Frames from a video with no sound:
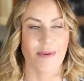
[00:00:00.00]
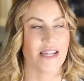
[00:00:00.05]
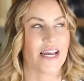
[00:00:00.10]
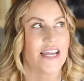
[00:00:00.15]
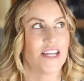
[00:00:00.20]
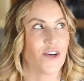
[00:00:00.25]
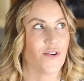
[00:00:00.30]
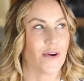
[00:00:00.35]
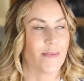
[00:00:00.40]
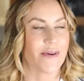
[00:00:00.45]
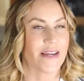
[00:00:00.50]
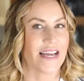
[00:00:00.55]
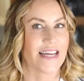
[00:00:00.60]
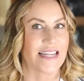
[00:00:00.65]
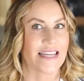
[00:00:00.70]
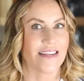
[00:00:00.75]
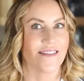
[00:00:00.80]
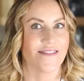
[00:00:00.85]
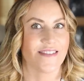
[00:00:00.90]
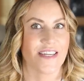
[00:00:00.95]
I mean, I know I'm kind
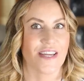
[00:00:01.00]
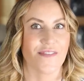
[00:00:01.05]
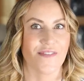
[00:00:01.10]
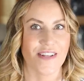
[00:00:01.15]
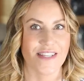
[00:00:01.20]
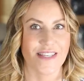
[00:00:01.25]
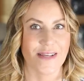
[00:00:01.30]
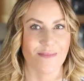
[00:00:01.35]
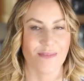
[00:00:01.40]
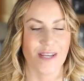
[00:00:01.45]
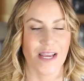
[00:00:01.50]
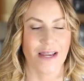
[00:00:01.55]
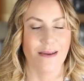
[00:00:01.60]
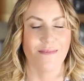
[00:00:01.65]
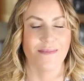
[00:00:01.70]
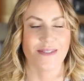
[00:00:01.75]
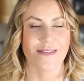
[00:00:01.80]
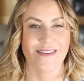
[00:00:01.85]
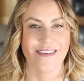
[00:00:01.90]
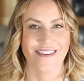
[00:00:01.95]
of guilty of it
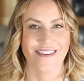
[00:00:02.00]
sometimes.